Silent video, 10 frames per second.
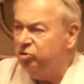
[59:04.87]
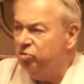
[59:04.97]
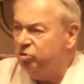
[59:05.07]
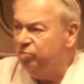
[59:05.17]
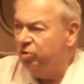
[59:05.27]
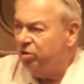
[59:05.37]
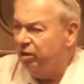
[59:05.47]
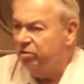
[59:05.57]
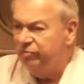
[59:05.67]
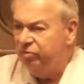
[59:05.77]
a Jewish book.
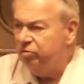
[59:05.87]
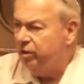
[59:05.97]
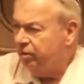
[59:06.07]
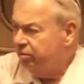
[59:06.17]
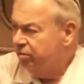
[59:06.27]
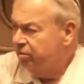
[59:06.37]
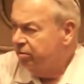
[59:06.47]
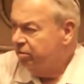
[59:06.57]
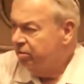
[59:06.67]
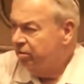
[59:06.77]
I have nothing with that.
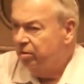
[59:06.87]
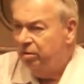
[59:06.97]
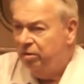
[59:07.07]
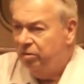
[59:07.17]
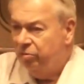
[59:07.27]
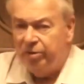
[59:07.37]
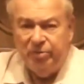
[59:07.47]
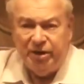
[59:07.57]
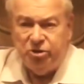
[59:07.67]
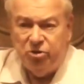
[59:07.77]
Written
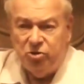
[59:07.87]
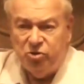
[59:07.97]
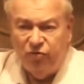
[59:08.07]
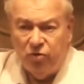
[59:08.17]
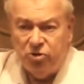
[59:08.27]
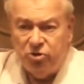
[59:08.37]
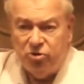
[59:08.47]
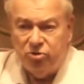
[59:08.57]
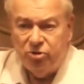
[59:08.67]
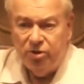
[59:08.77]
by Jews, for
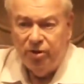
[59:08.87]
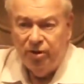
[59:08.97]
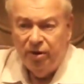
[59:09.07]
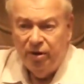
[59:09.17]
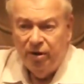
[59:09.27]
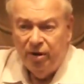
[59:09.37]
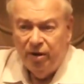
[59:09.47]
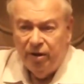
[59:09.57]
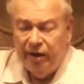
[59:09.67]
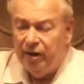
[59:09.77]
Jews.
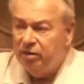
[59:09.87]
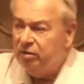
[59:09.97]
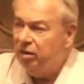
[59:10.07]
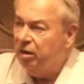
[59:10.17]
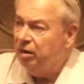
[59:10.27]
And